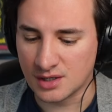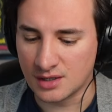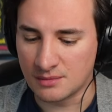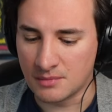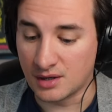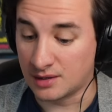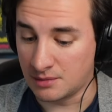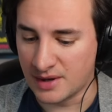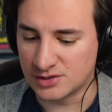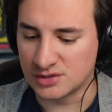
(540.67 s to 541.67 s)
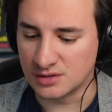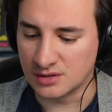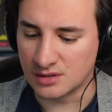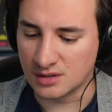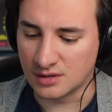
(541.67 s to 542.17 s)
um, and he
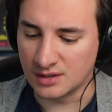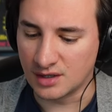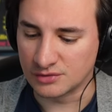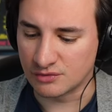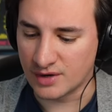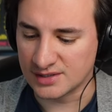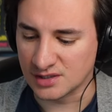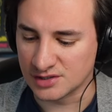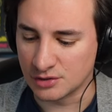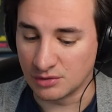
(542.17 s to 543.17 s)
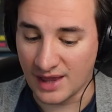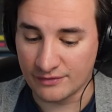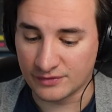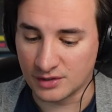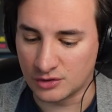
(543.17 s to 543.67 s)
mentioned that he knows of wrestlers who
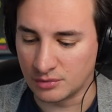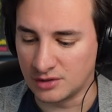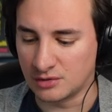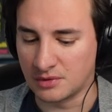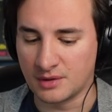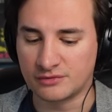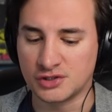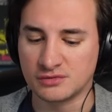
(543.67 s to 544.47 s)
left WWF due